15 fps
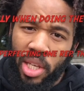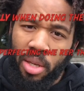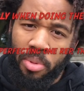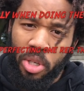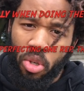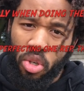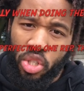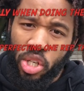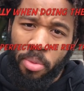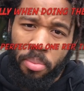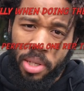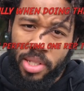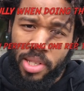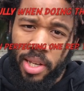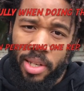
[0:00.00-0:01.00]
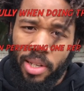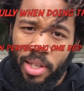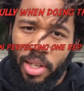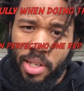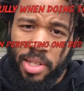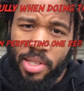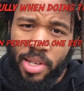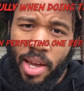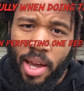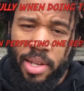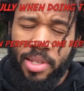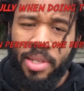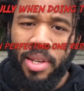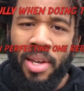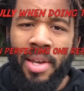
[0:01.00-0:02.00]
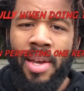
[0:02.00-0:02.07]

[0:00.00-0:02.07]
keeping your jumping technique intact.